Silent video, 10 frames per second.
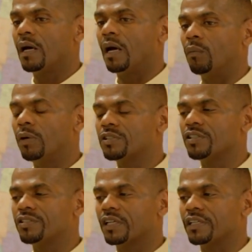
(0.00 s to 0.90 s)
I want you
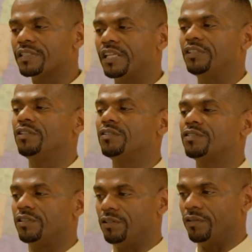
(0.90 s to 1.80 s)
to continue
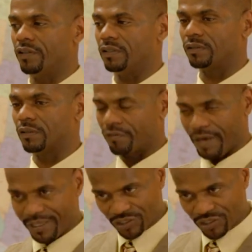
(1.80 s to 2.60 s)
to do the great